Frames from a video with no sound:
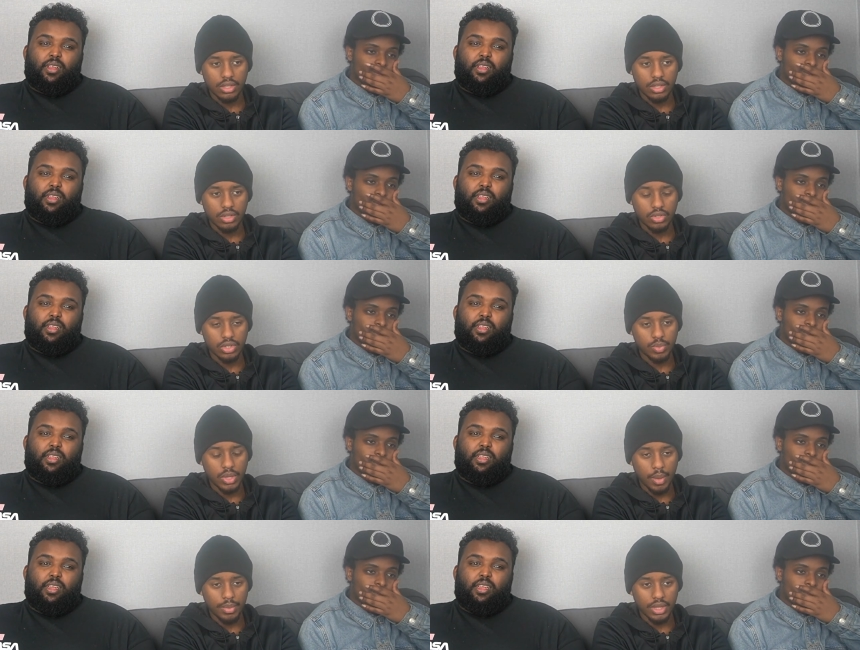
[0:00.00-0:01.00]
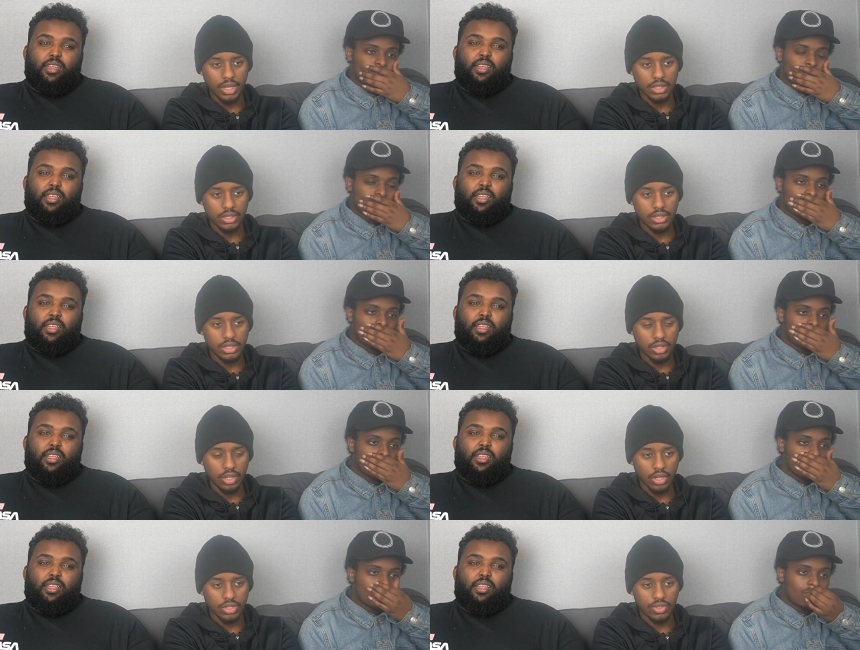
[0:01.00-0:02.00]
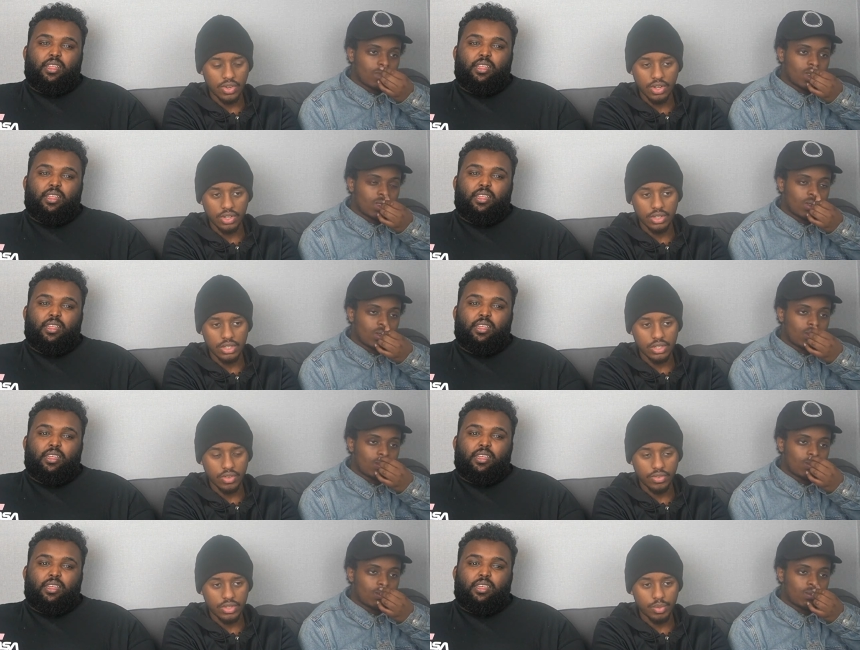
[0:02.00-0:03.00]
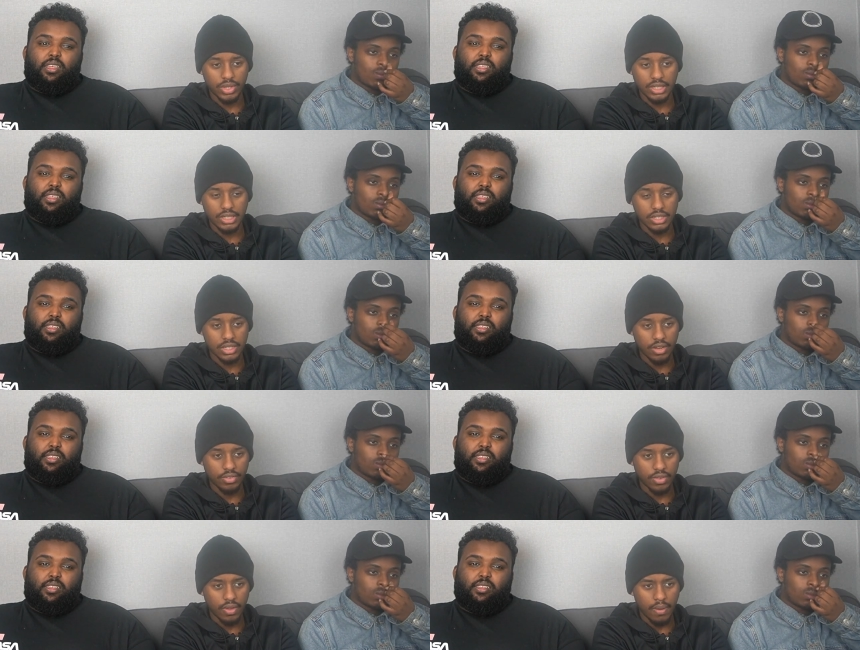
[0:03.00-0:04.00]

Speaker 1: he could just be happy that she got strong and stuff to protect herself.